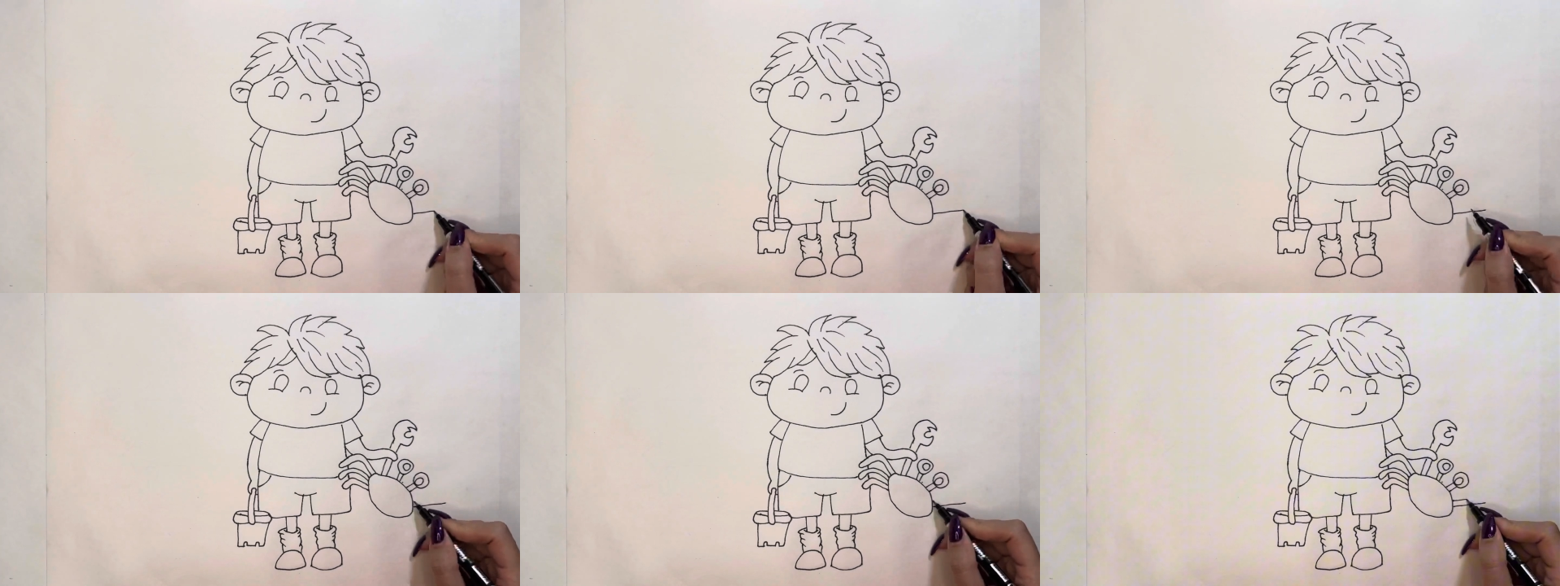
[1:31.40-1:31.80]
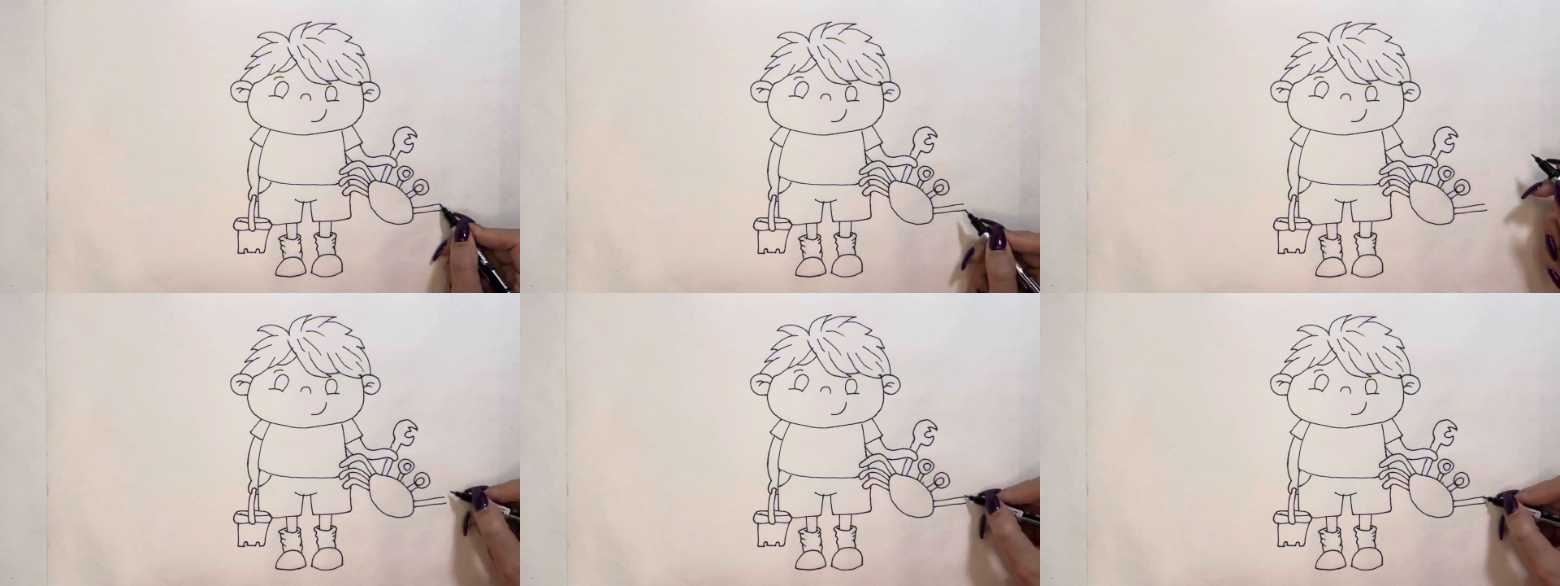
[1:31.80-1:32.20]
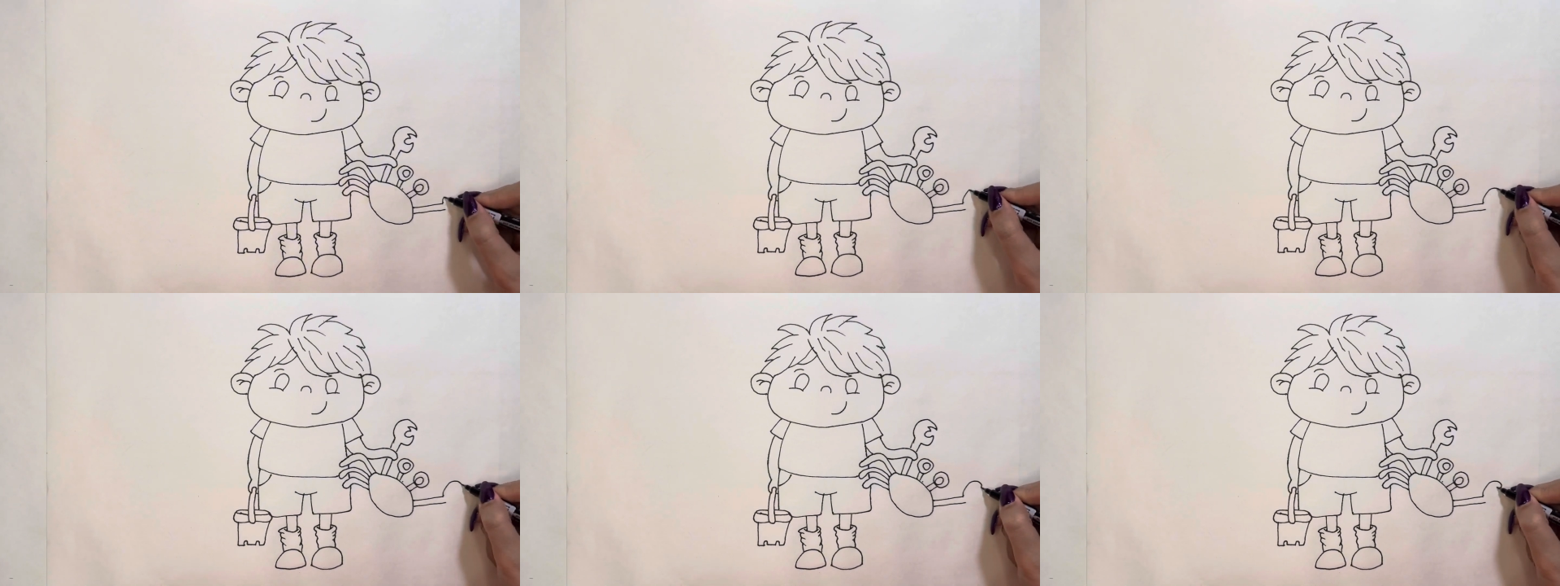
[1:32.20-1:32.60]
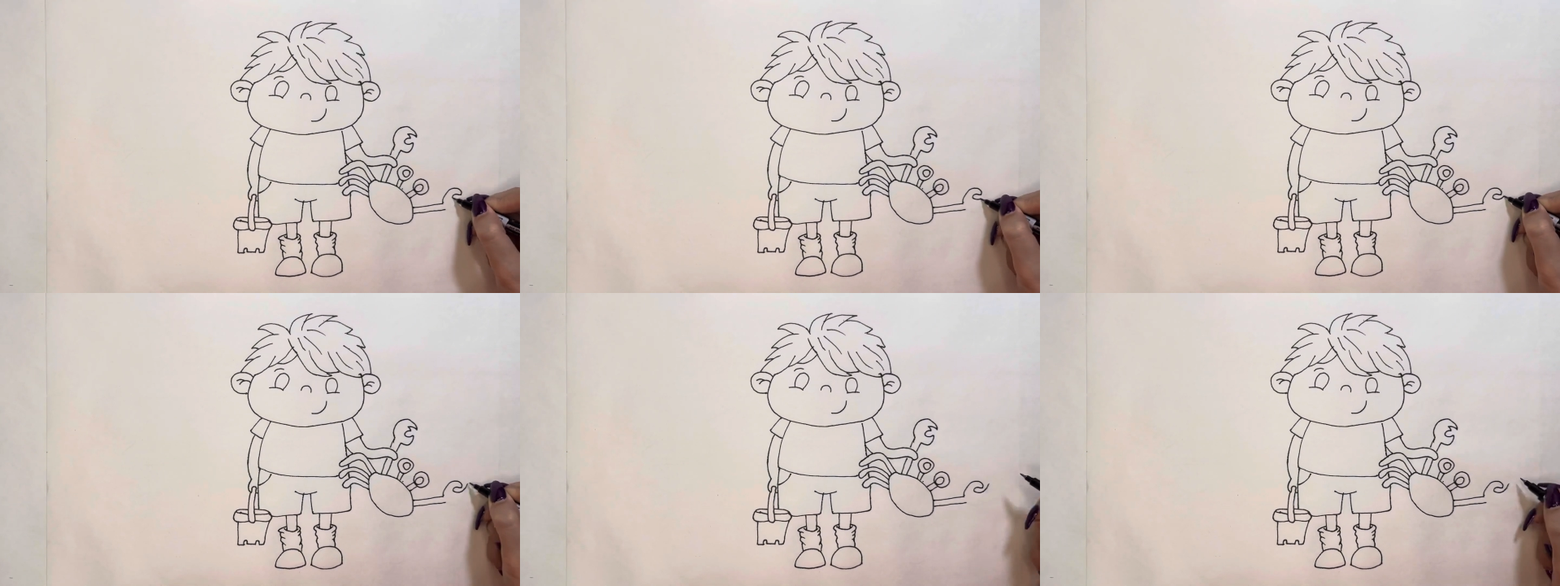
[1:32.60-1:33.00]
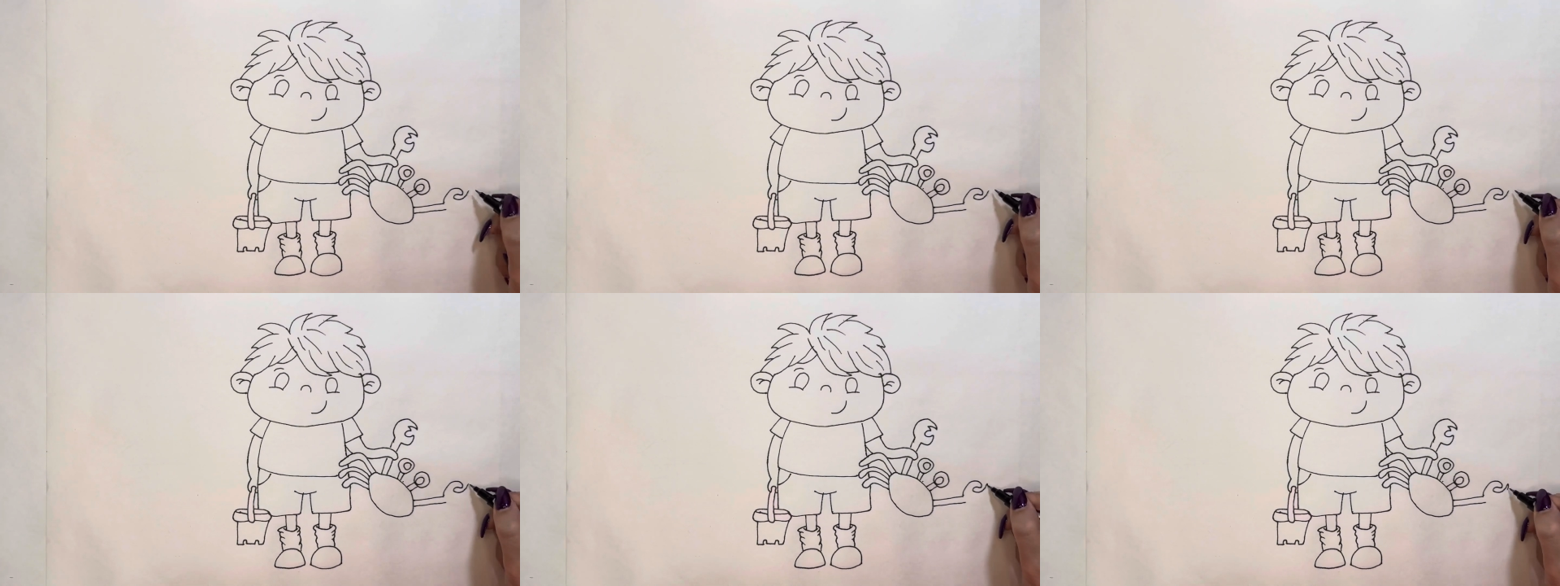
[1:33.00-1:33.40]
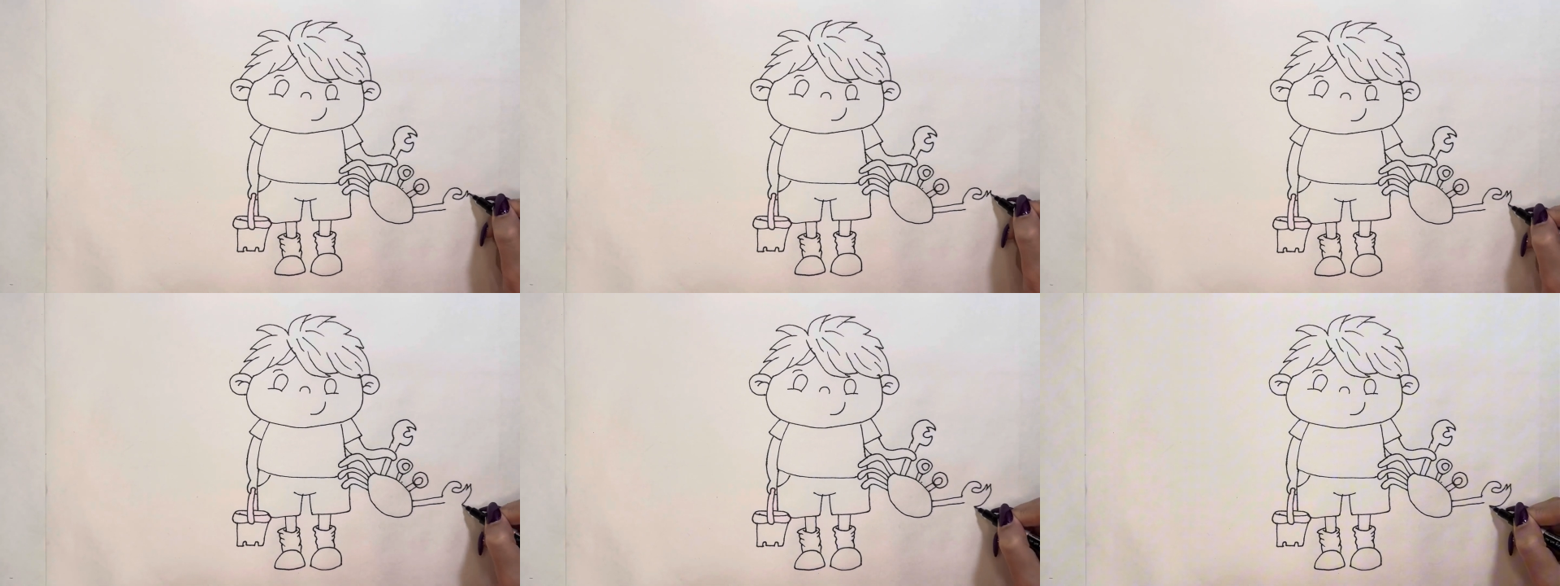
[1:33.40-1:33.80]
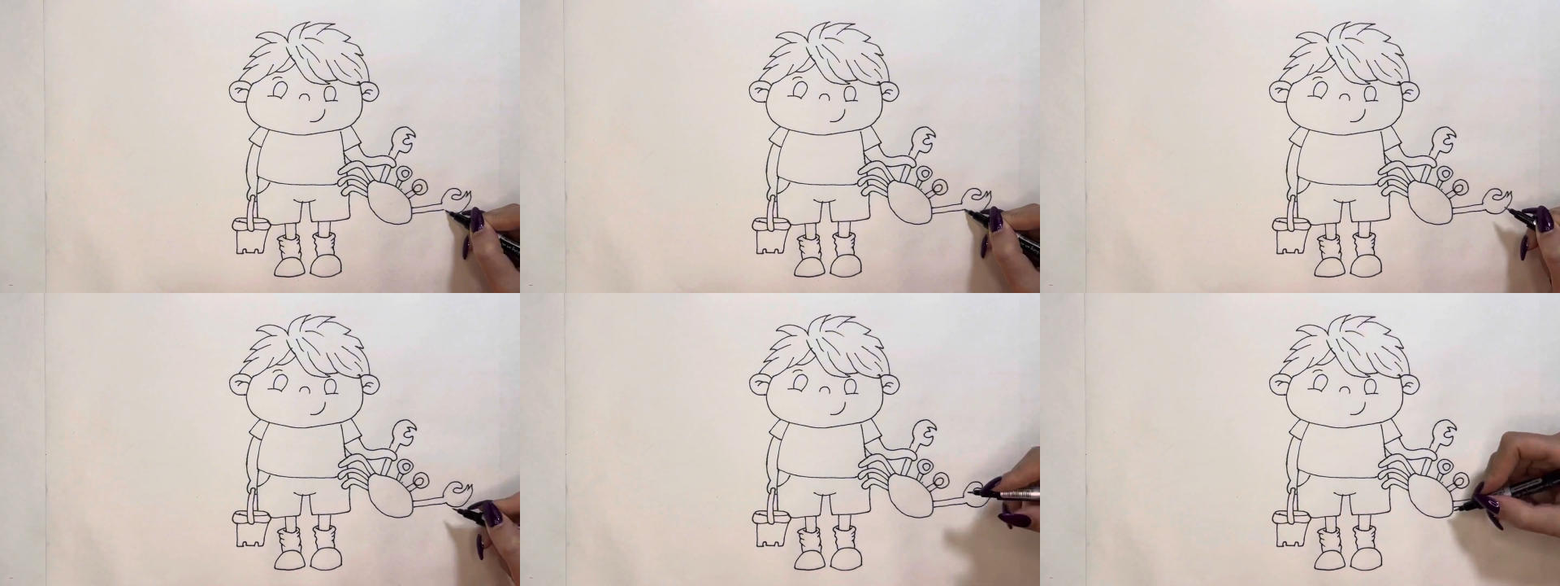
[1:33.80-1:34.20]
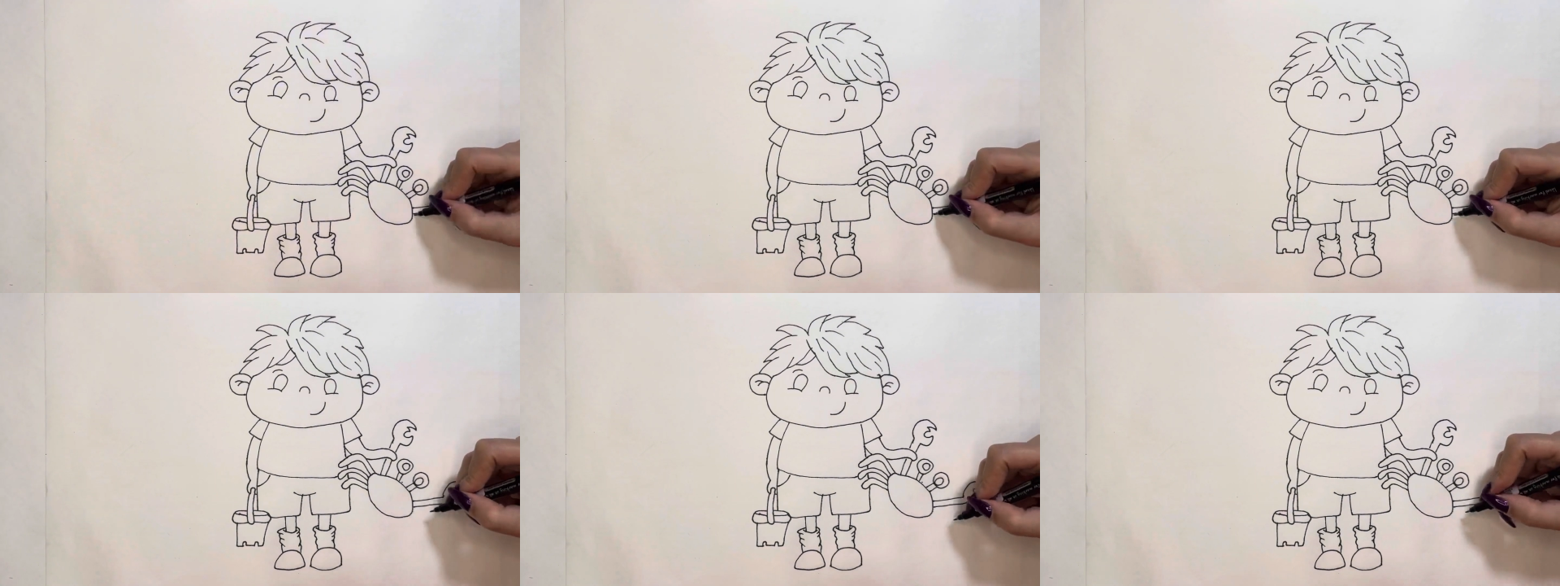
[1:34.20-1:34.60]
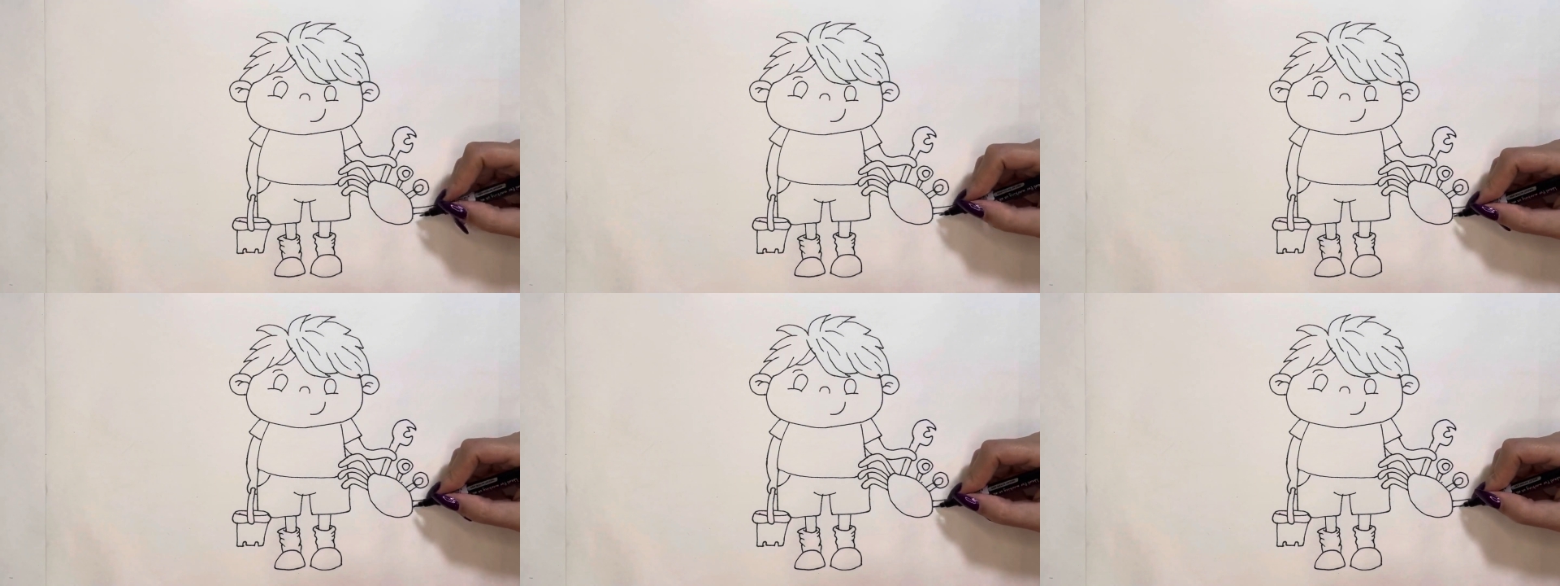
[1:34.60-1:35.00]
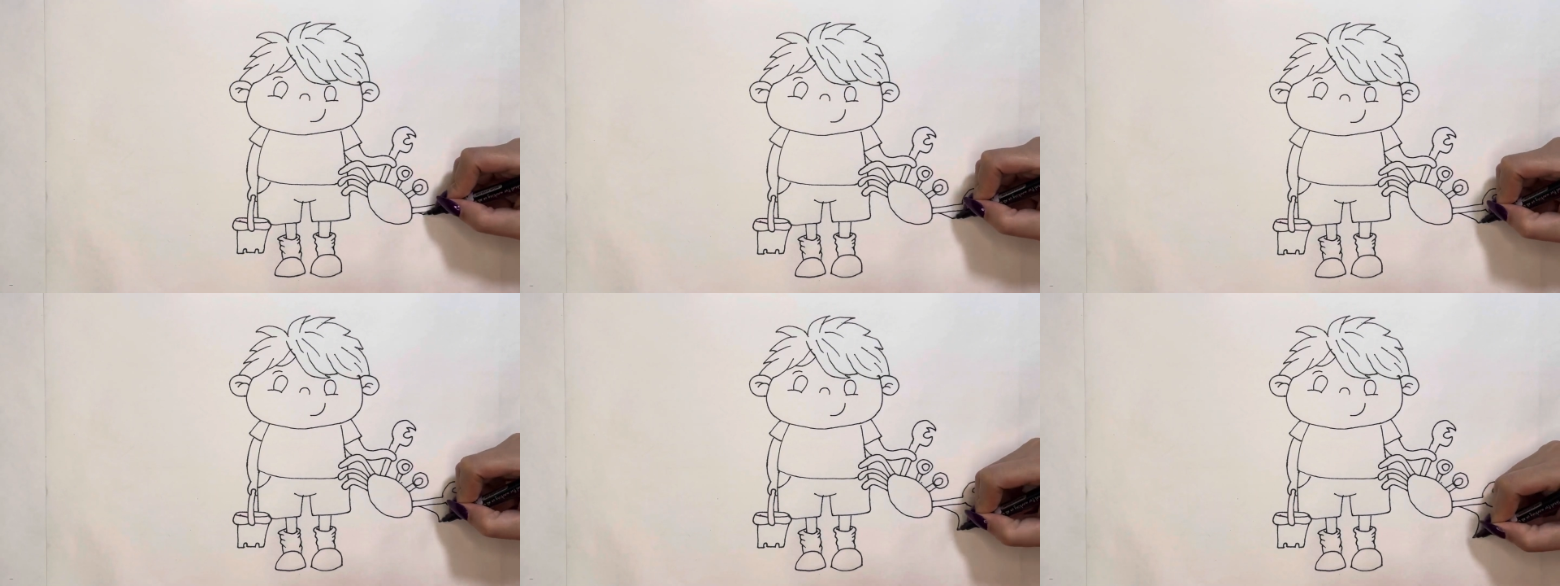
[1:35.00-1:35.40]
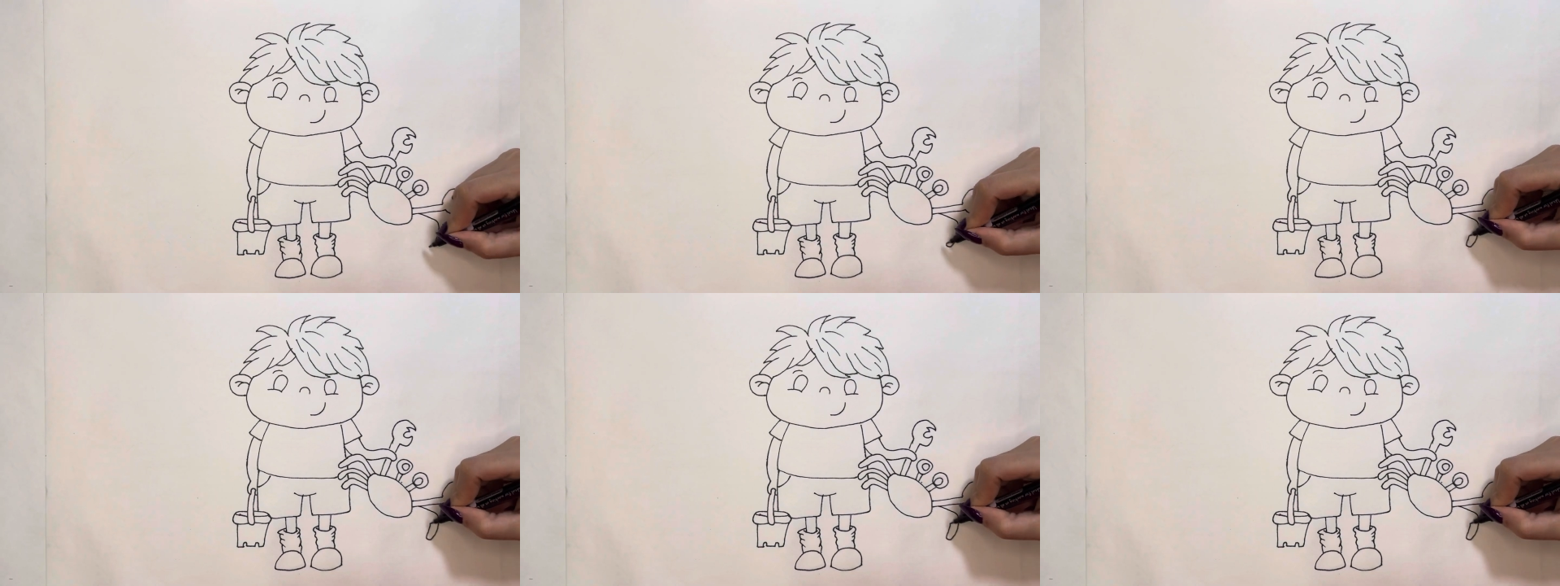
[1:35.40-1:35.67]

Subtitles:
Nobody's mouth can be seen.